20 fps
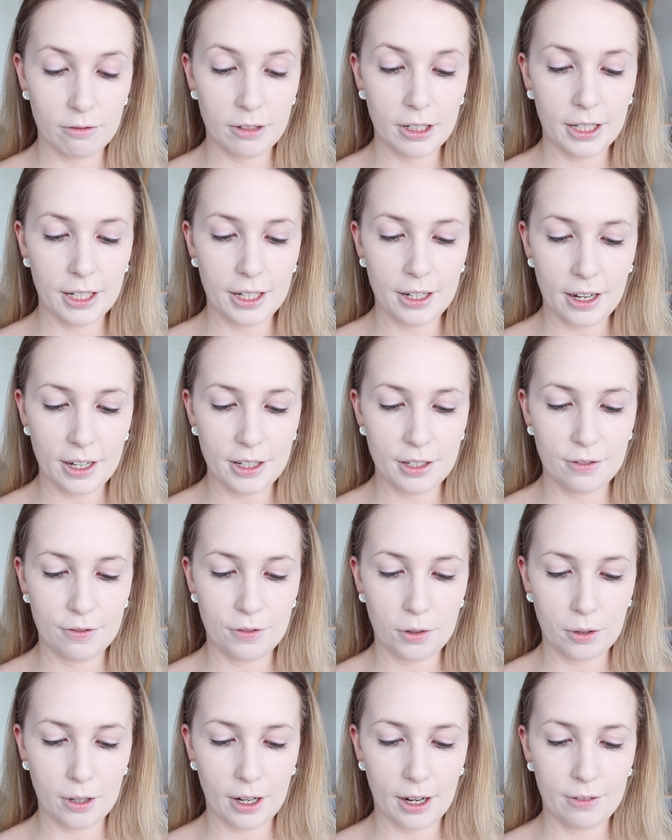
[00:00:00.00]
really nice
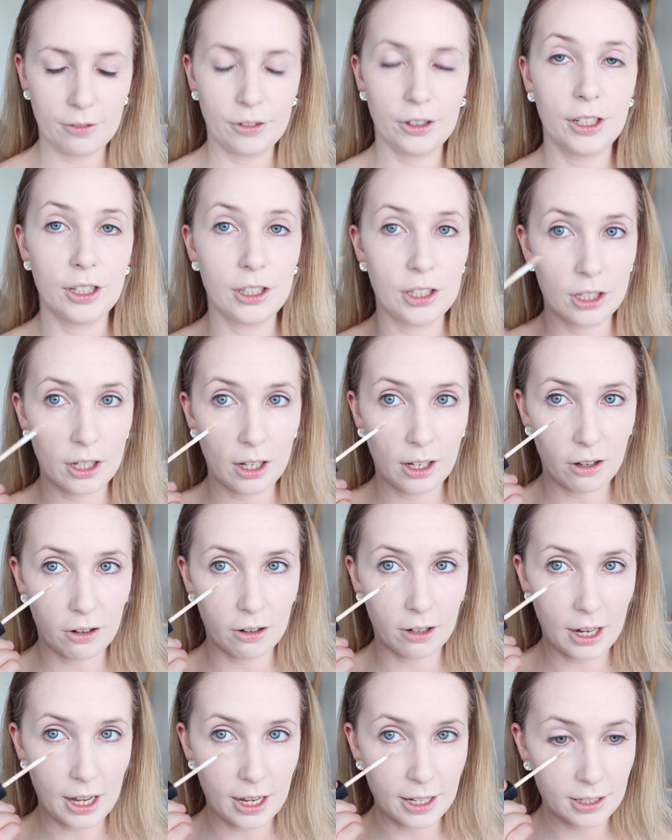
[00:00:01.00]
full coverage
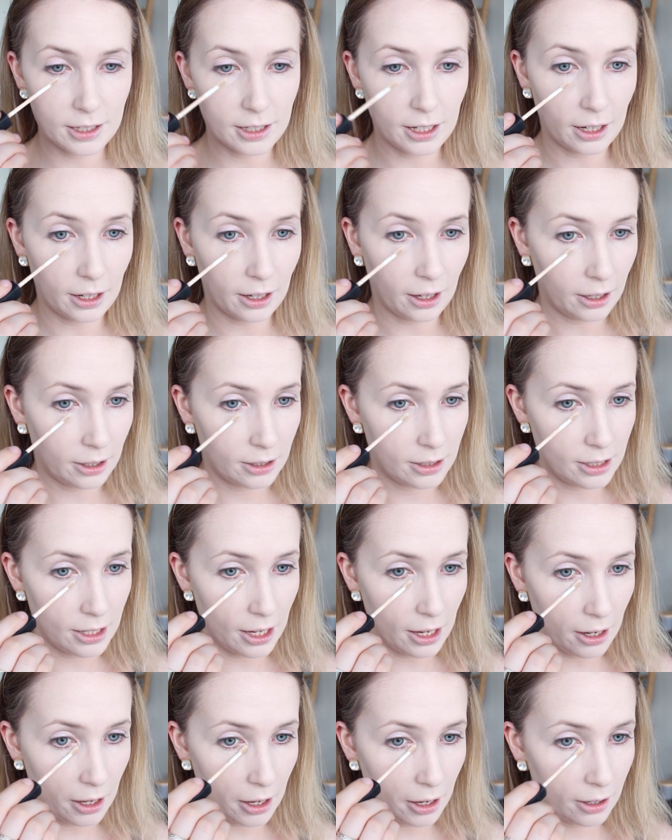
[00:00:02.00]
long lasting
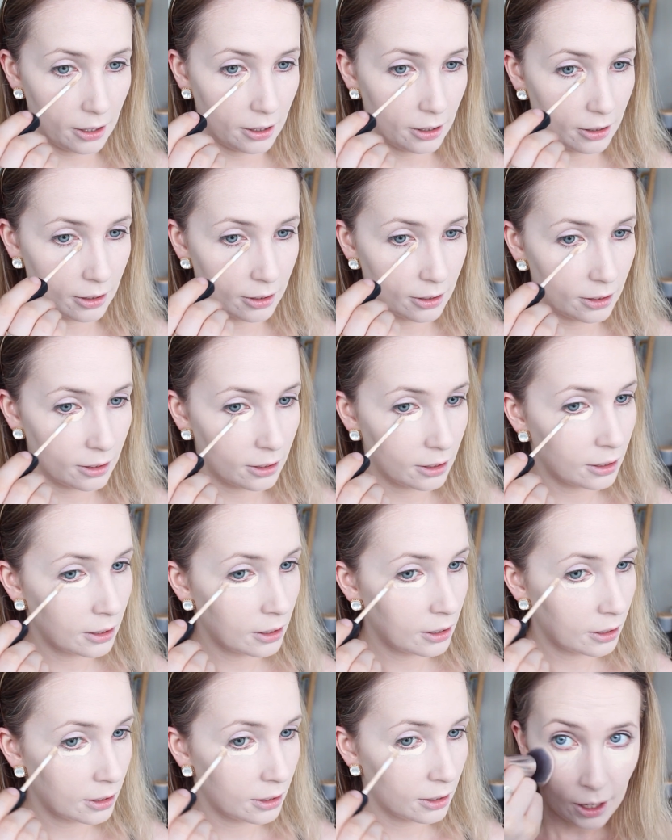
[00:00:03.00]
concealer.
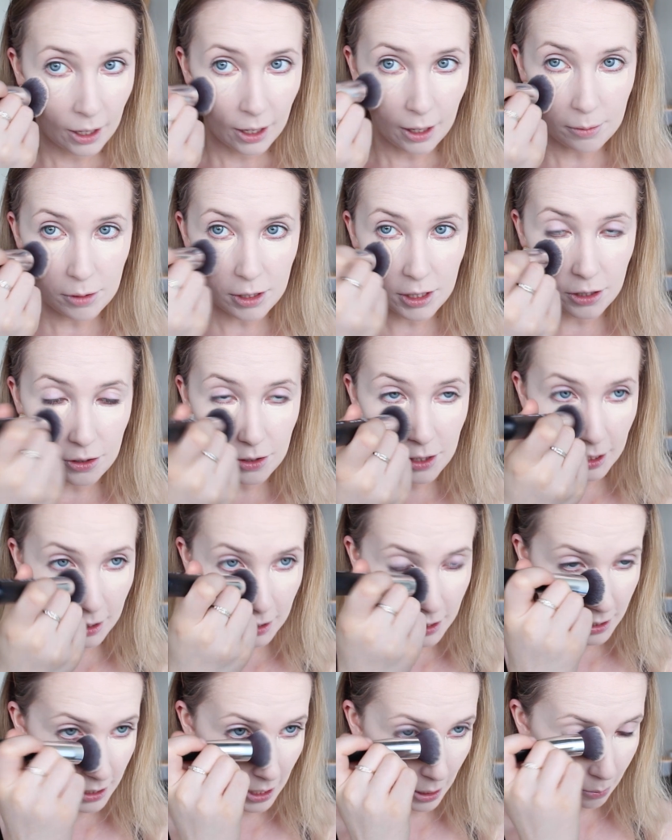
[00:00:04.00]
I'm just using
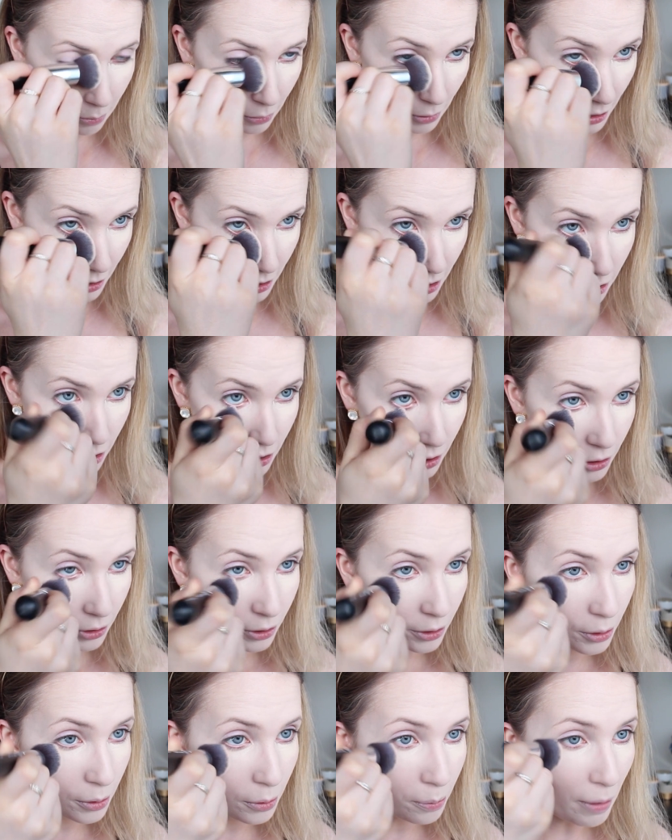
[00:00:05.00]
the same brush
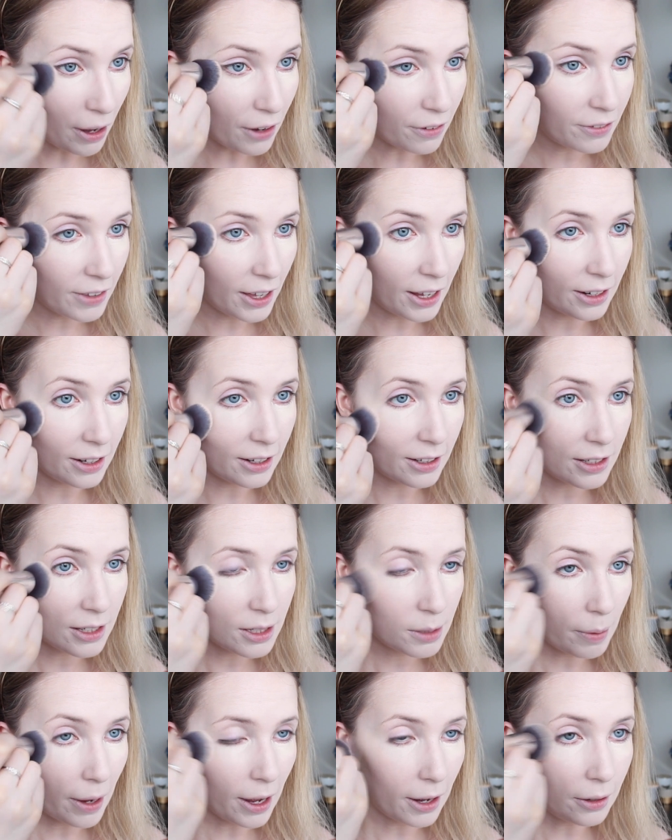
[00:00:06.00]
to buff that in
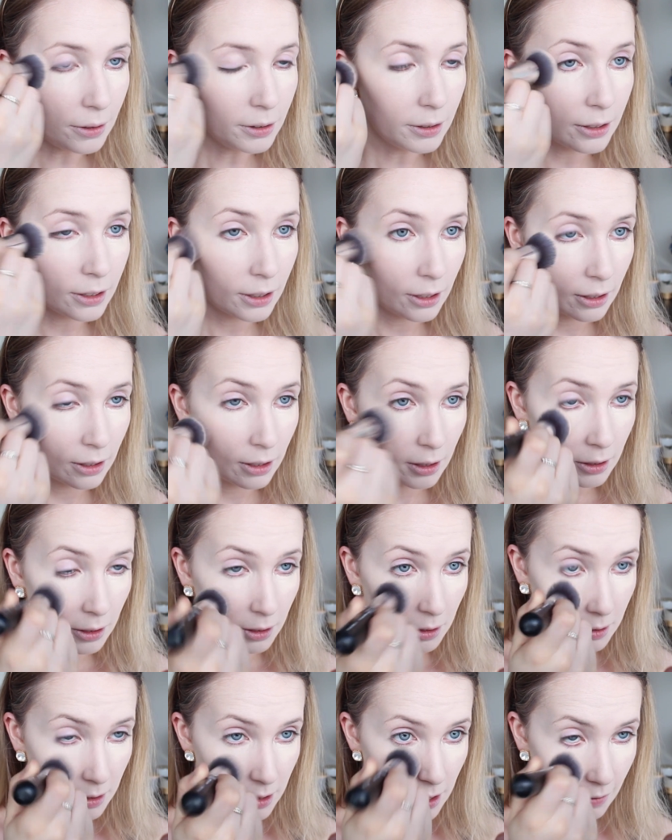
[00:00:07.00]
as well.
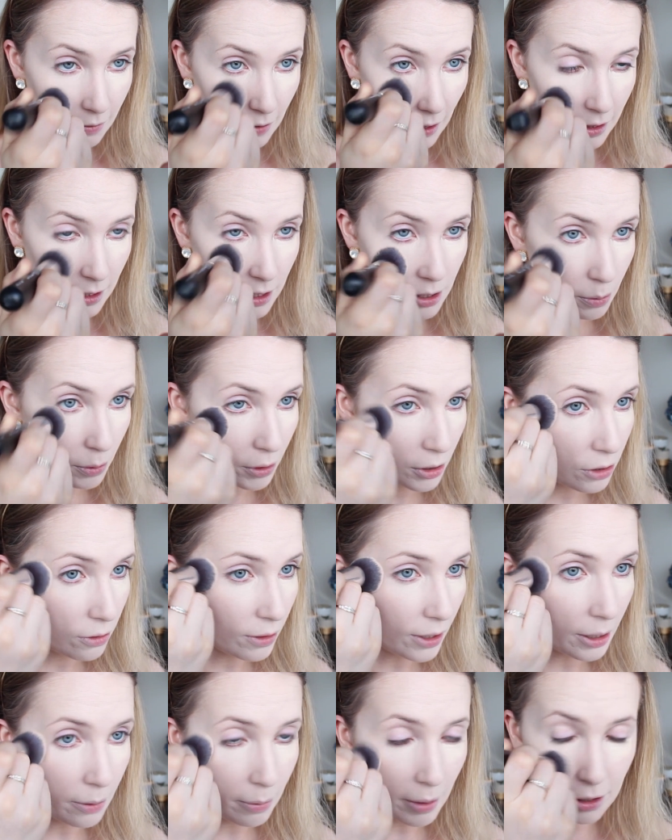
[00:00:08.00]
So I find this works
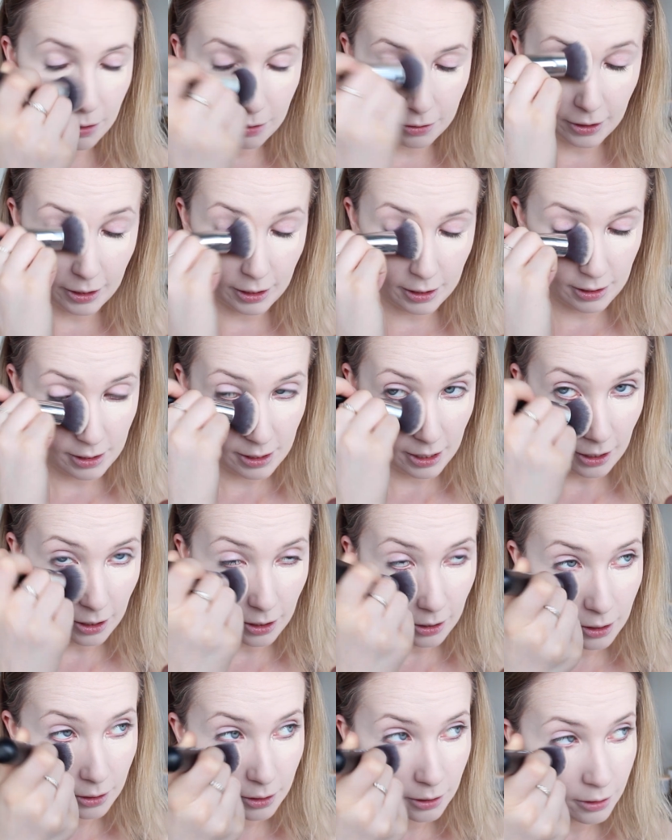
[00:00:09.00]
really well for
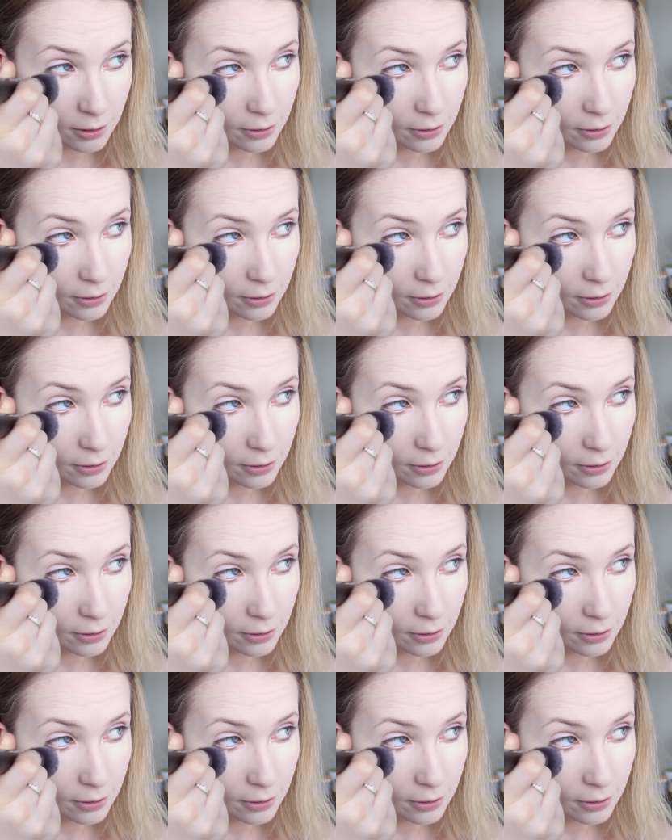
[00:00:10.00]
concealer.